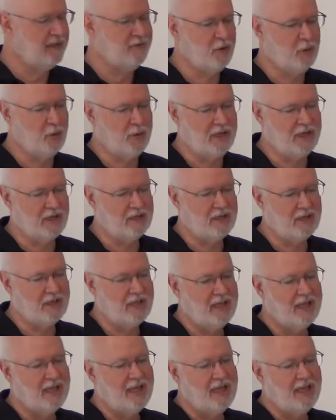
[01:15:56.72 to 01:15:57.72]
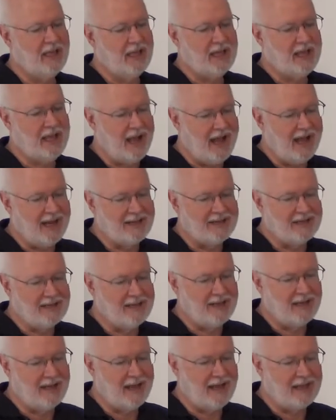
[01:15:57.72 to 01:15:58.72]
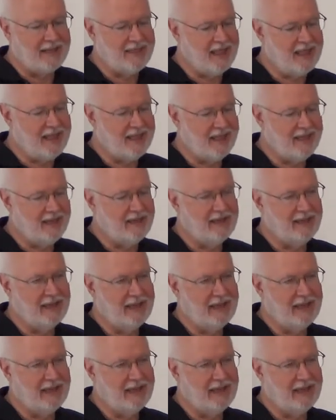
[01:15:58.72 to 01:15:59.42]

God, I think,